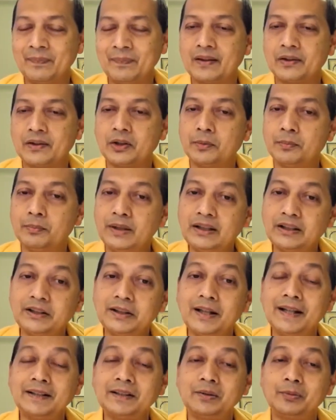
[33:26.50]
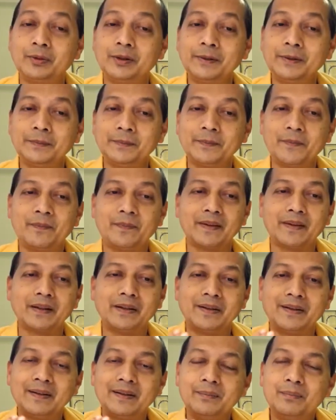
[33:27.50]
So mithyatva
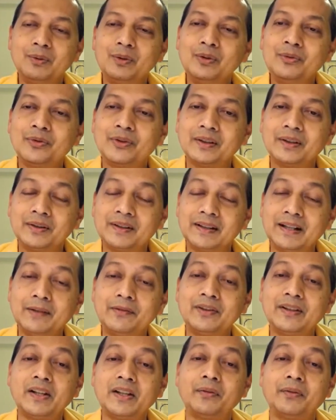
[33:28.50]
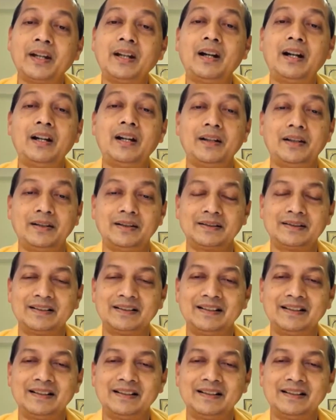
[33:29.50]
gives us vairagya.